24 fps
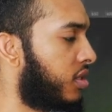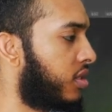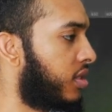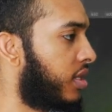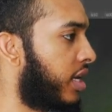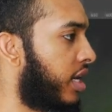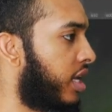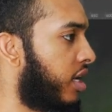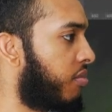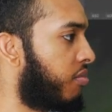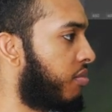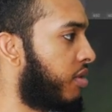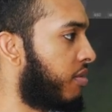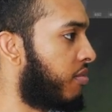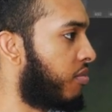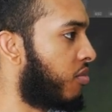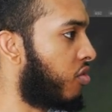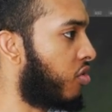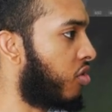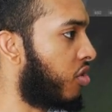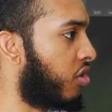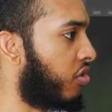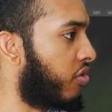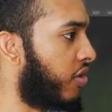Just to add a bit
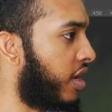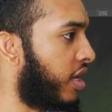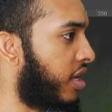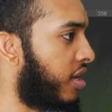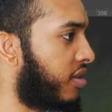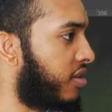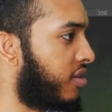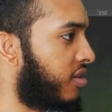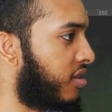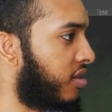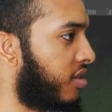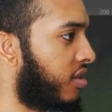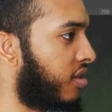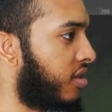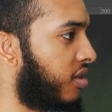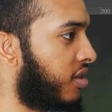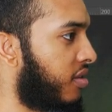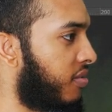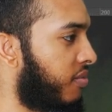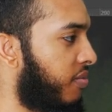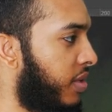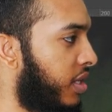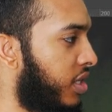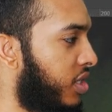more grain into the
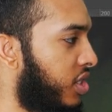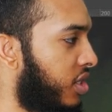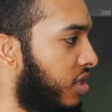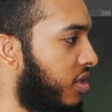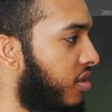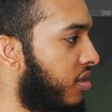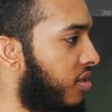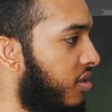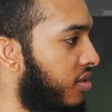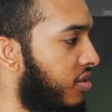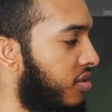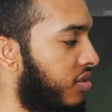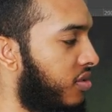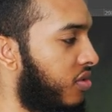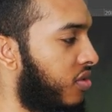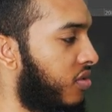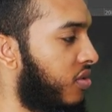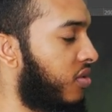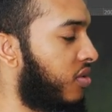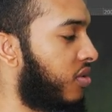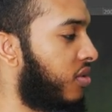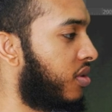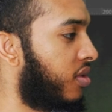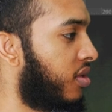picture,
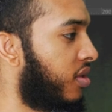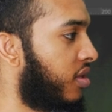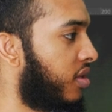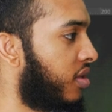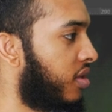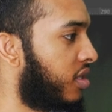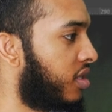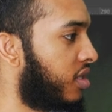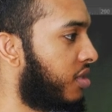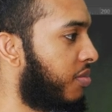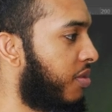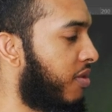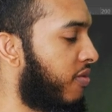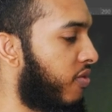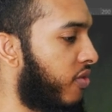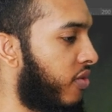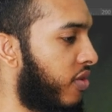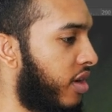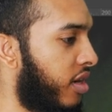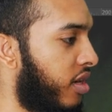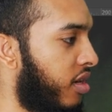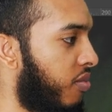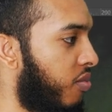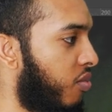so it's a bit of
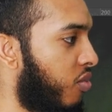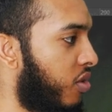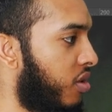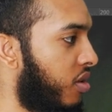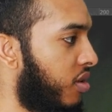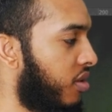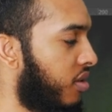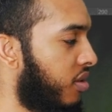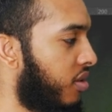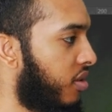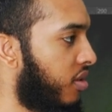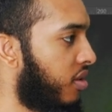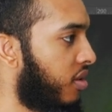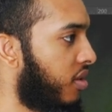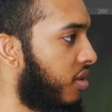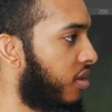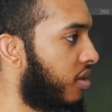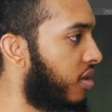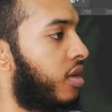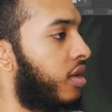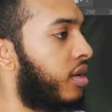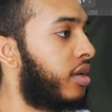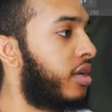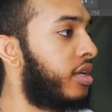a random one.
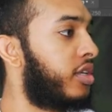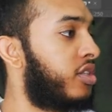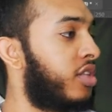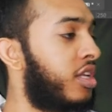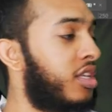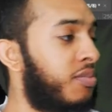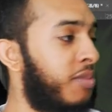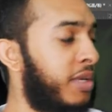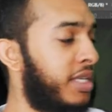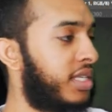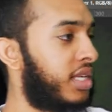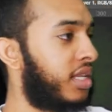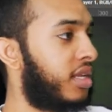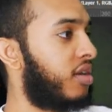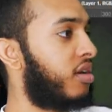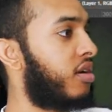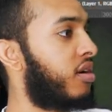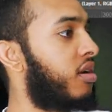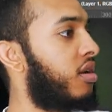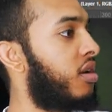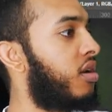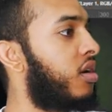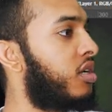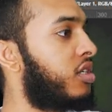Okay, so that's basically
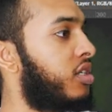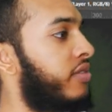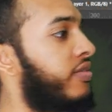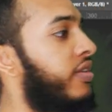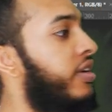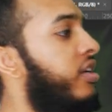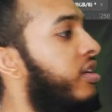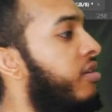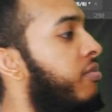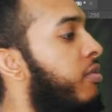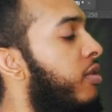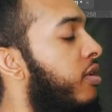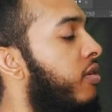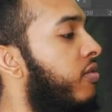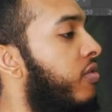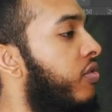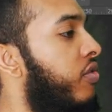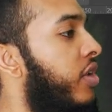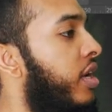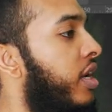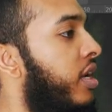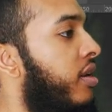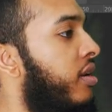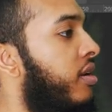our collage. I've added a bit
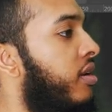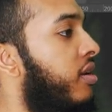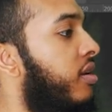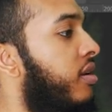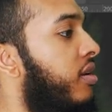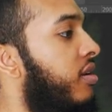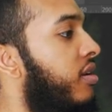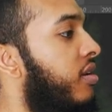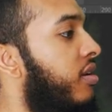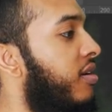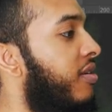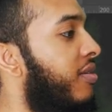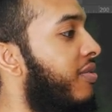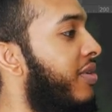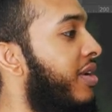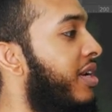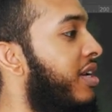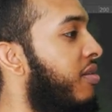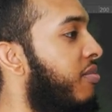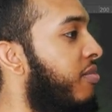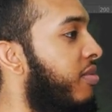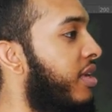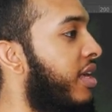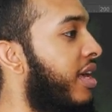of grain,
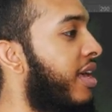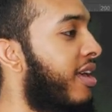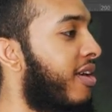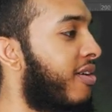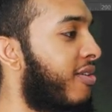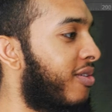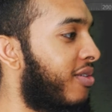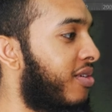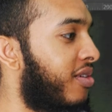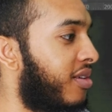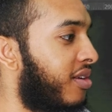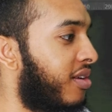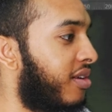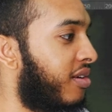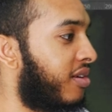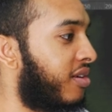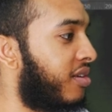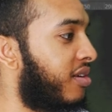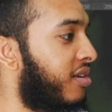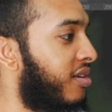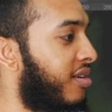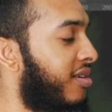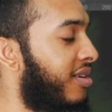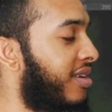random cat
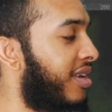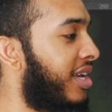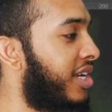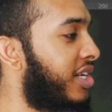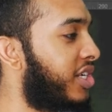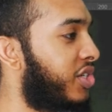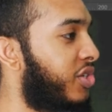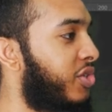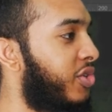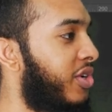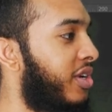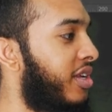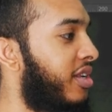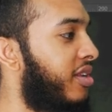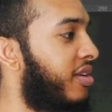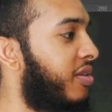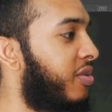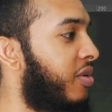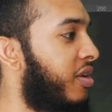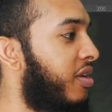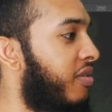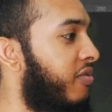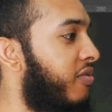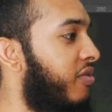on a asteroid
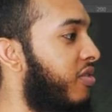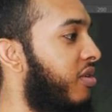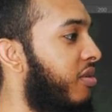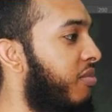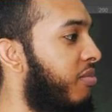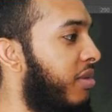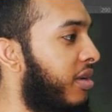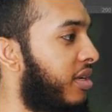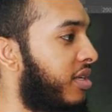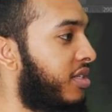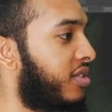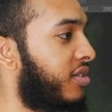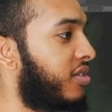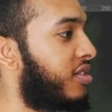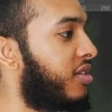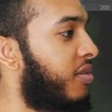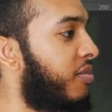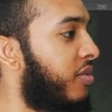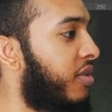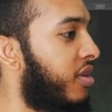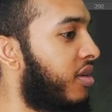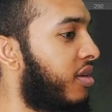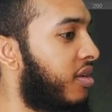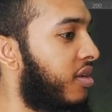waiting for a bus or
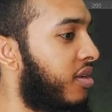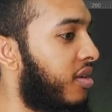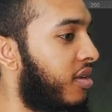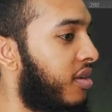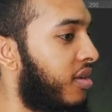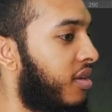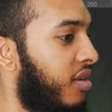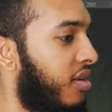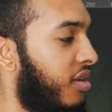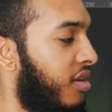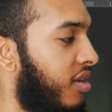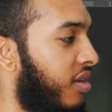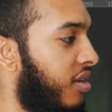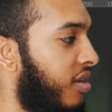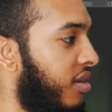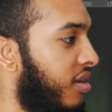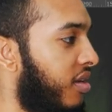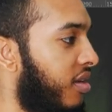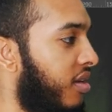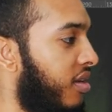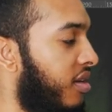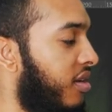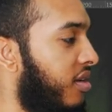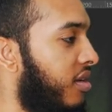something.
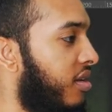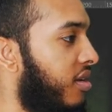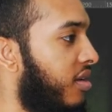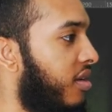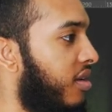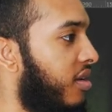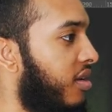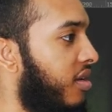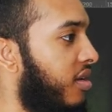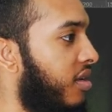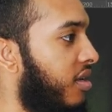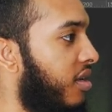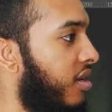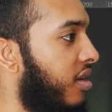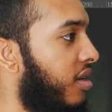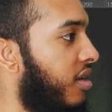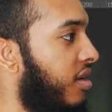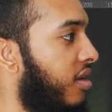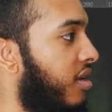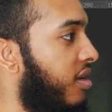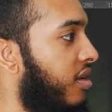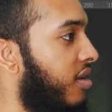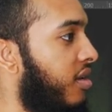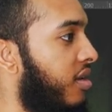And
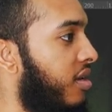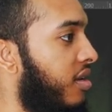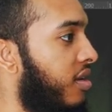yeah,